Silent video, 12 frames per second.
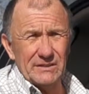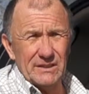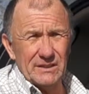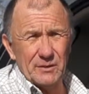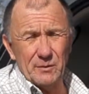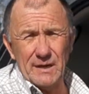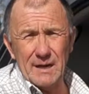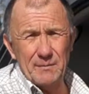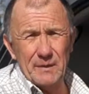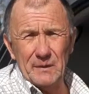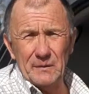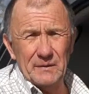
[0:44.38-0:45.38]
square
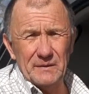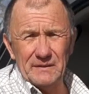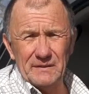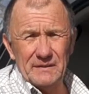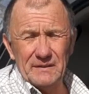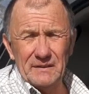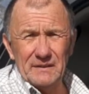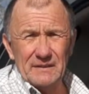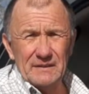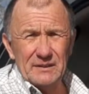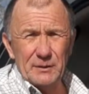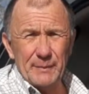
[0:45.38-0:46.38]
mil
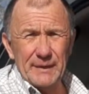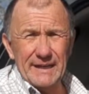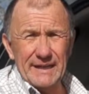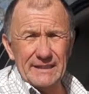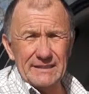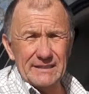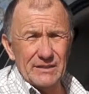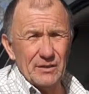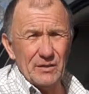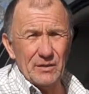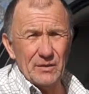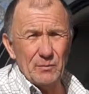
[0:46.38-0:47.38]
space,
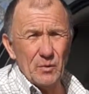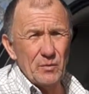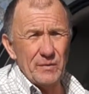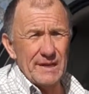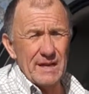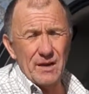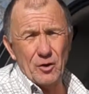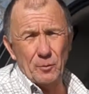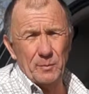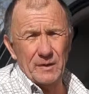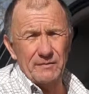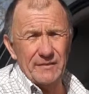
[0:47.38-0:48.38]
so moving it a
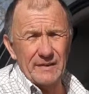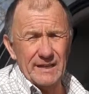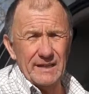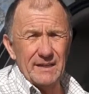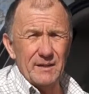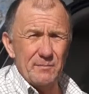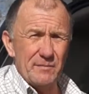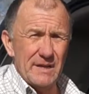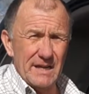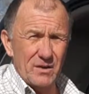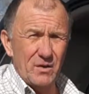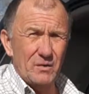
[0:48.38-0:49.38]
couple of feet can
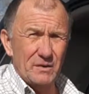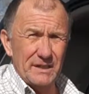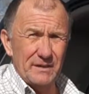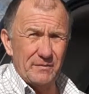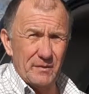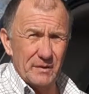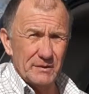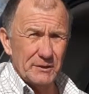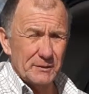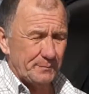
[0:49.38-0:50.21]
make all the difference.